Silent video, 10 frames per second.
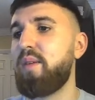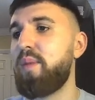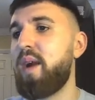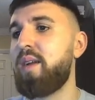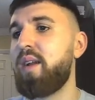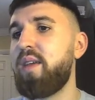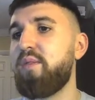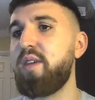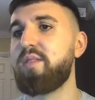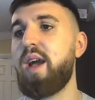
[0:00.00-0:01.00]
Martinelli
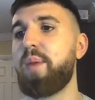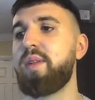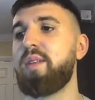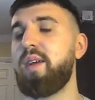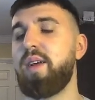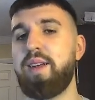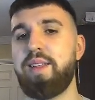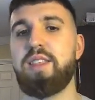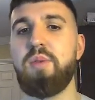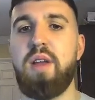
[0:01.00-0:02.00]
vice captain.
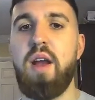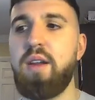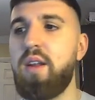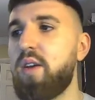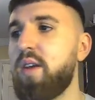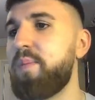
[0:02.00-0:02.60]
That's what we're currently looking.